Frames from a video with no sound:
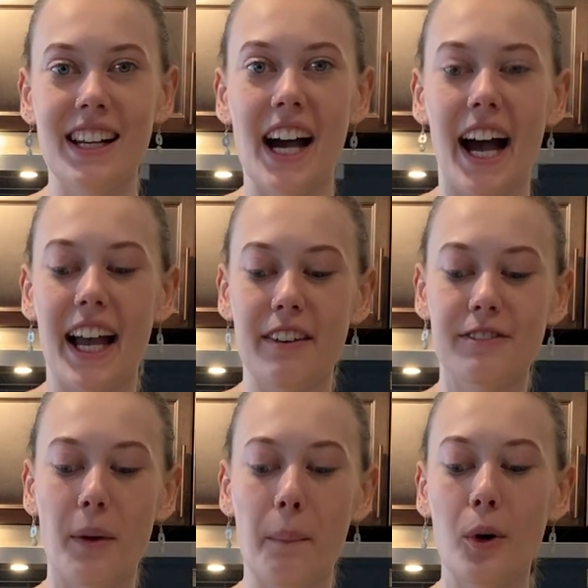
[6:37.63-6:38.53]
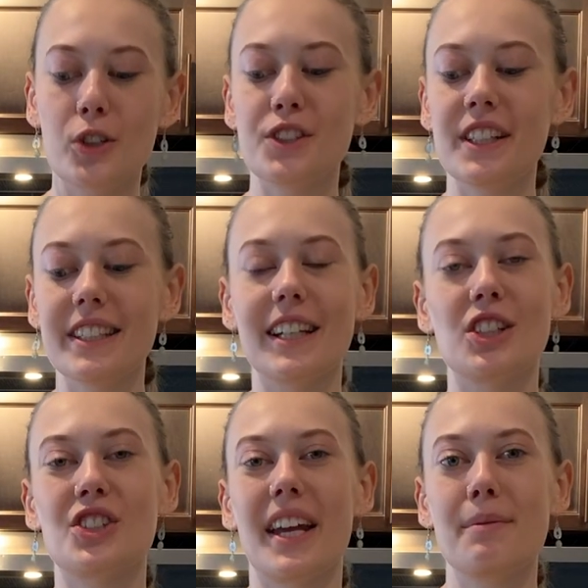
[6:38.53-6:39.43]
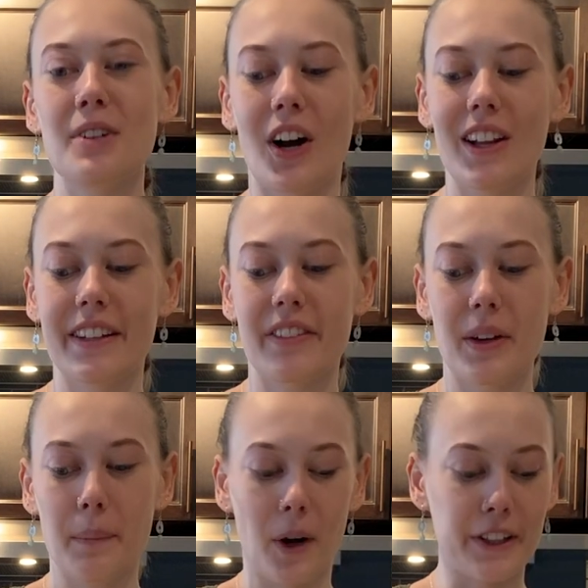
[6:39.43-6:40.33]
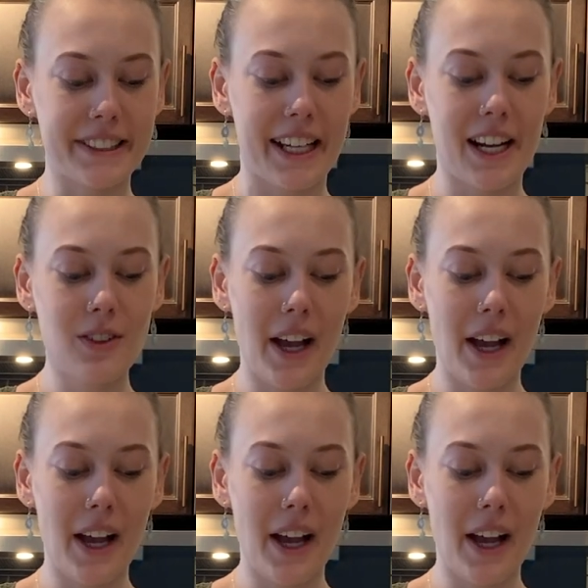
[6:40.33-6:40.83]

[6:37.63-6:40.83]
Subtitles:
I've portioned and shaped all of the balls now,